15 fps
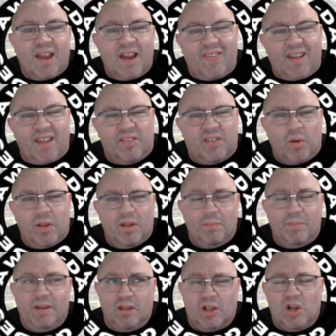and that is going to
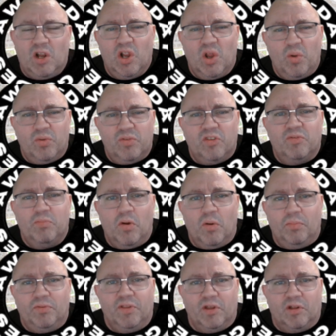be your closest
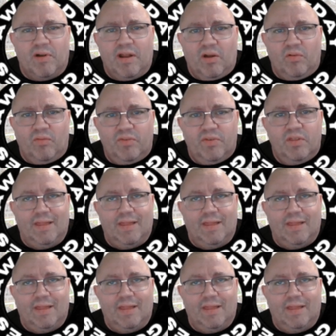pub to the ground.